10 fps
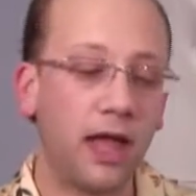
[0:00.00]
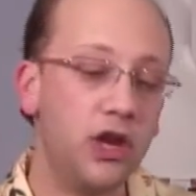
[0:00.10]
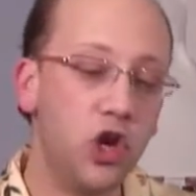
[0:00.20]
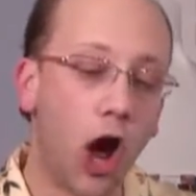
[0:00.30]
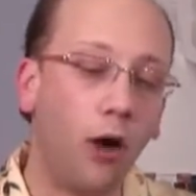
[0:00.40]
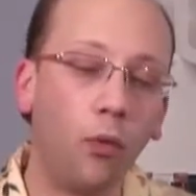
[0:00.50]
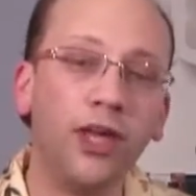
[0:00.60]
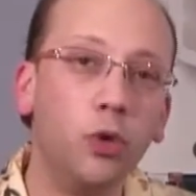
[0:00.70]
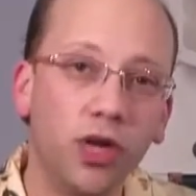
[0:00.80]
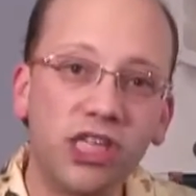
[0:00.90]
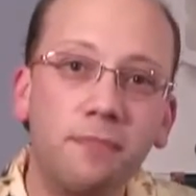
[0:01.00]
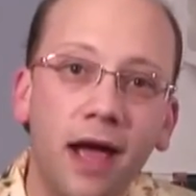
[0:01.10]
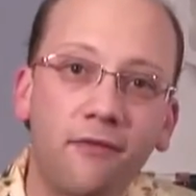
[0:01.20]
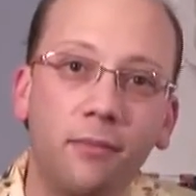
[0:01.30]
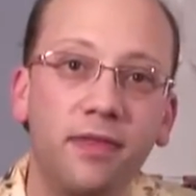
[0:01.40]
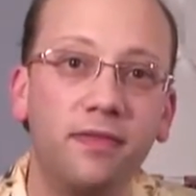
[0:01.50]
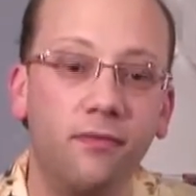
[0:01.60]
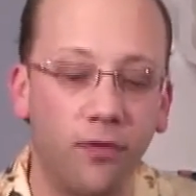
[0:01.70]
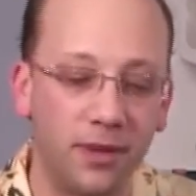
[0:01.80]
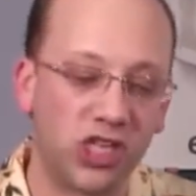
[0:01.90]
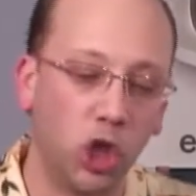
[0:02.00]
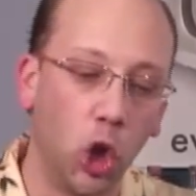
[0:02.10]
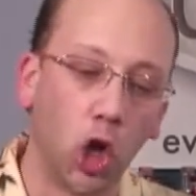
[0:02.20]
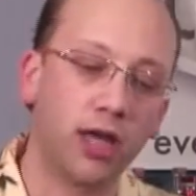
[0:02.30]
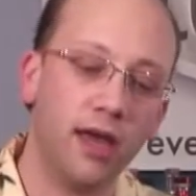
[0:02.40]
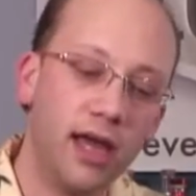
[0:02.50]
not what you'd expect from it from its look.